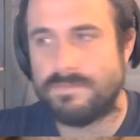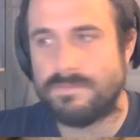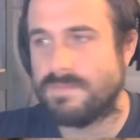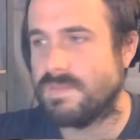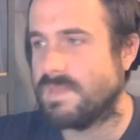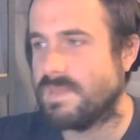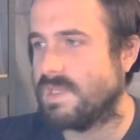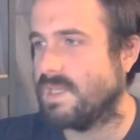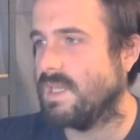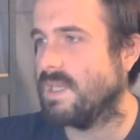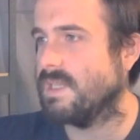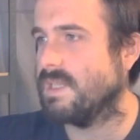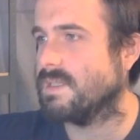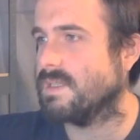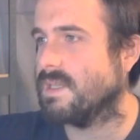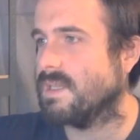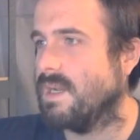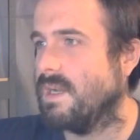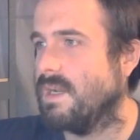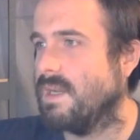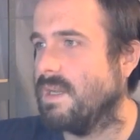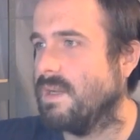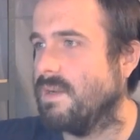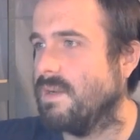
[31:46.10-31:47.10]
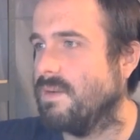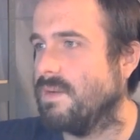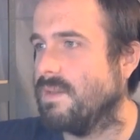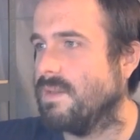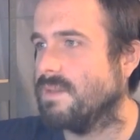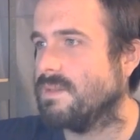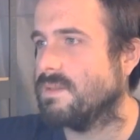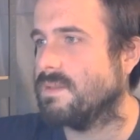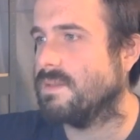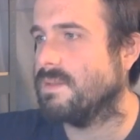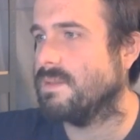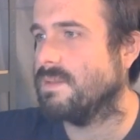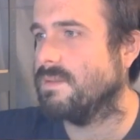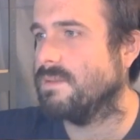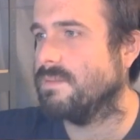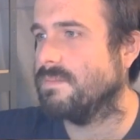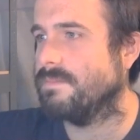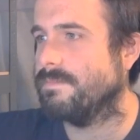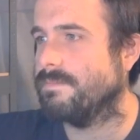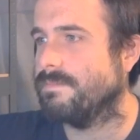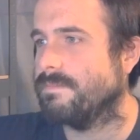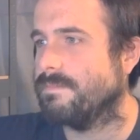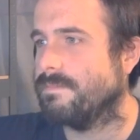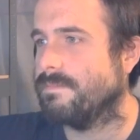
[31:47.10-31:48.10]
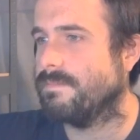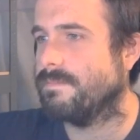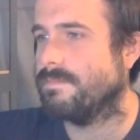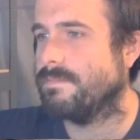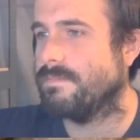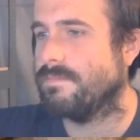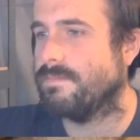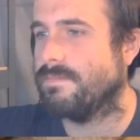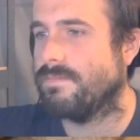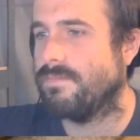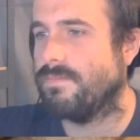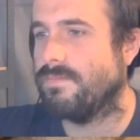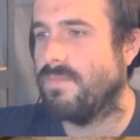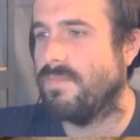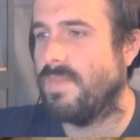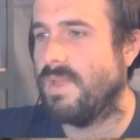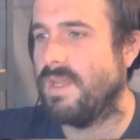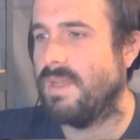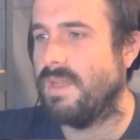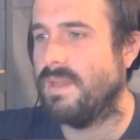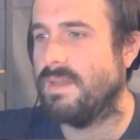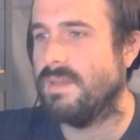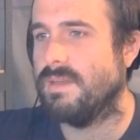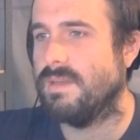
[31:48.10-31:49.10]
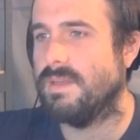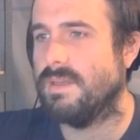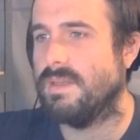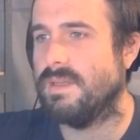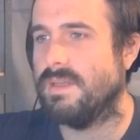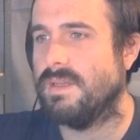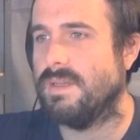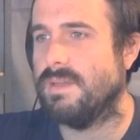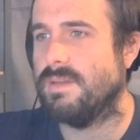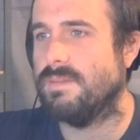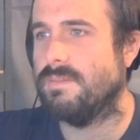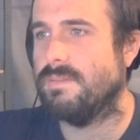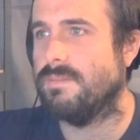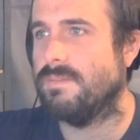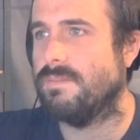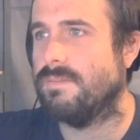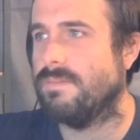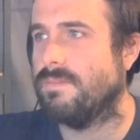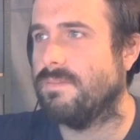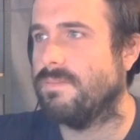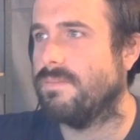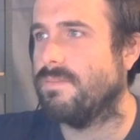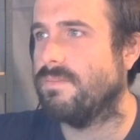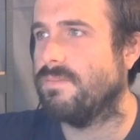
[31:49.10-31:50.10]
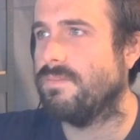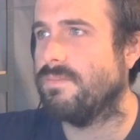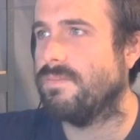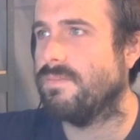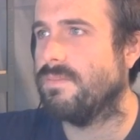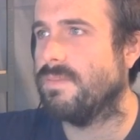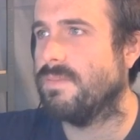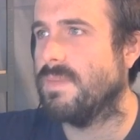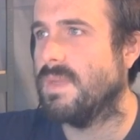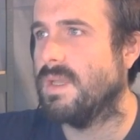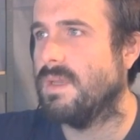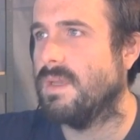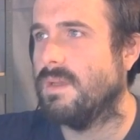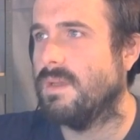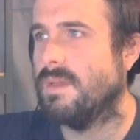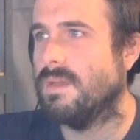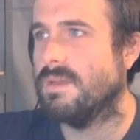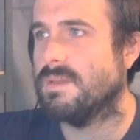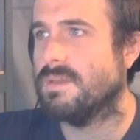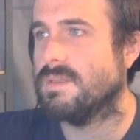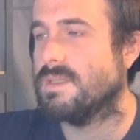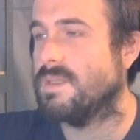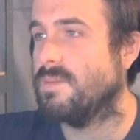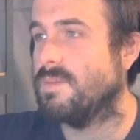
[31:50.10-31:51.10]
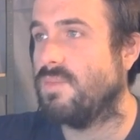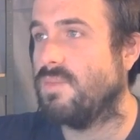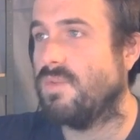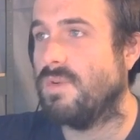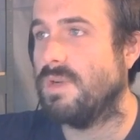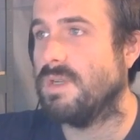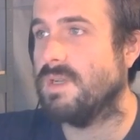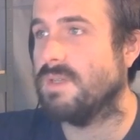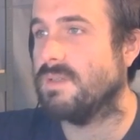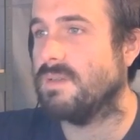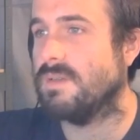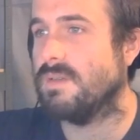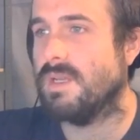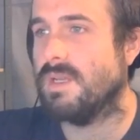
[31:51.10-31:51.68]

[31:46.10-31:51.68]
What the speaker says: that's kind of how to get started. And at some point I'll get